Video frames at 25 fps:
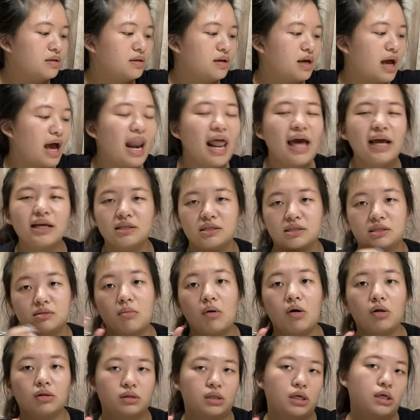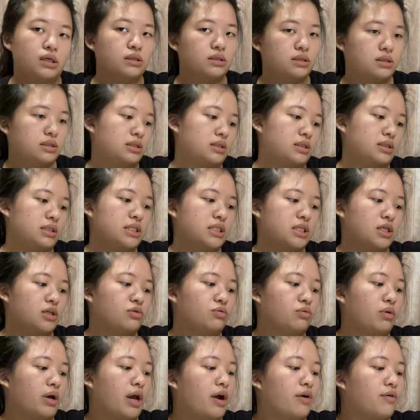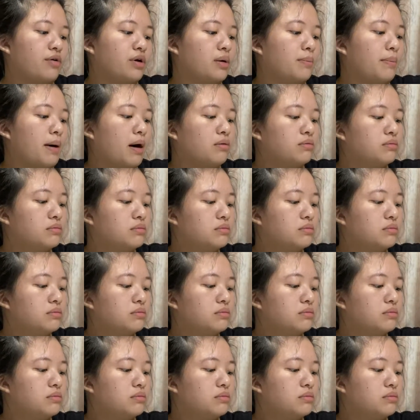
I like small things. It's easier to carry about.